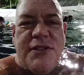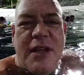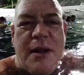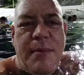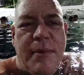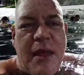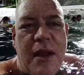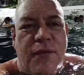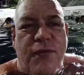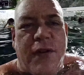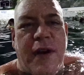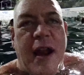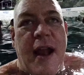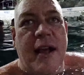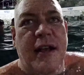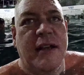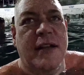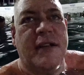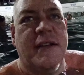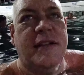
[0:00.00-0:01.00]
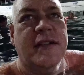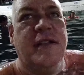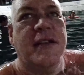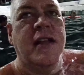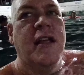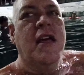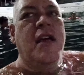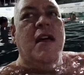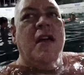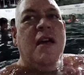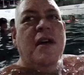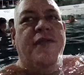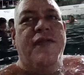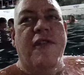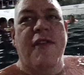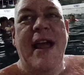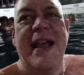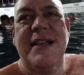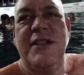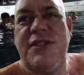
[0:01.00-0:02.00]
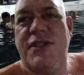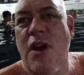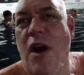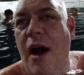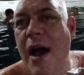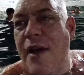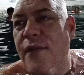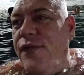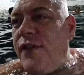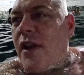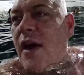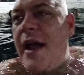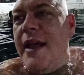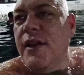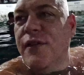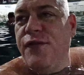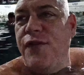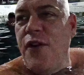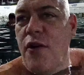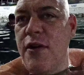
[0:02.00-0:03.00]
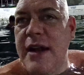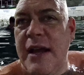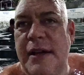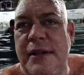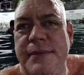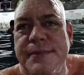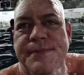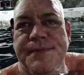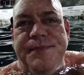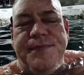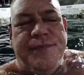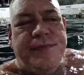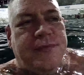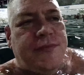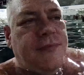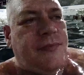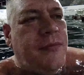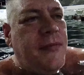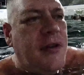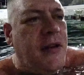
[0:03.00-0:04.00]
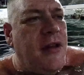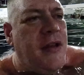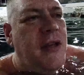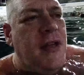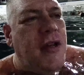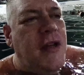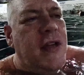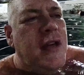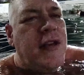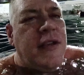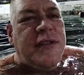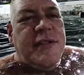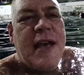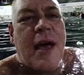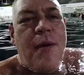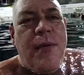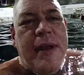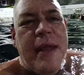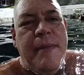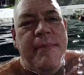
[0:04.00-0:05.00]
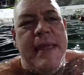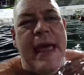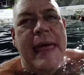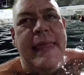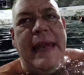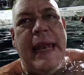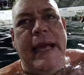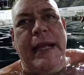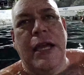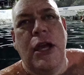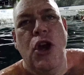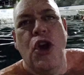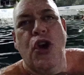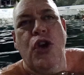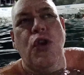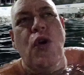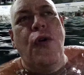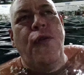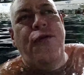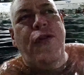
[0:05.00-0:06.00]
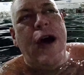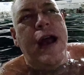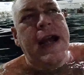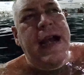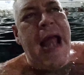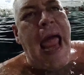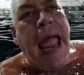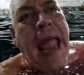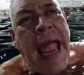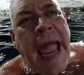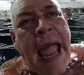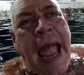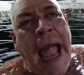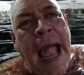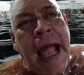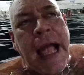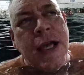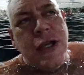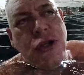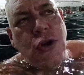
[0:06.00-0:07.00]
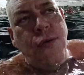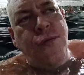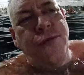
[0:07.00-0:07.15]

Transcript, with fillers: so I'm the farang. Farang's Thai for like foreigner. So when I'm there, they're like, you Farang, you